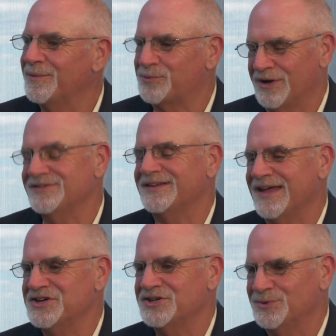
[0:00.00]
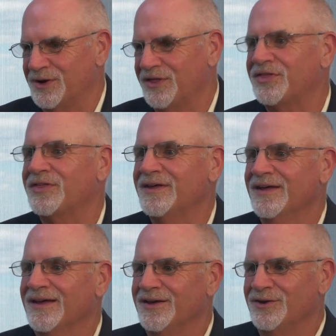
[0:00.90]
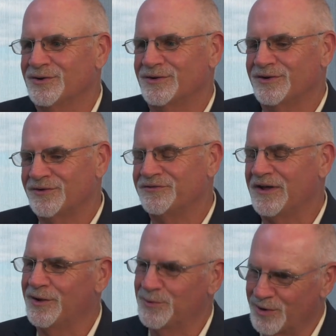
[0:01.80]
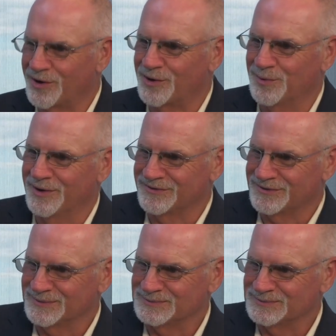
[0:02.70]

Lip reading: presentation with your fellow worker was.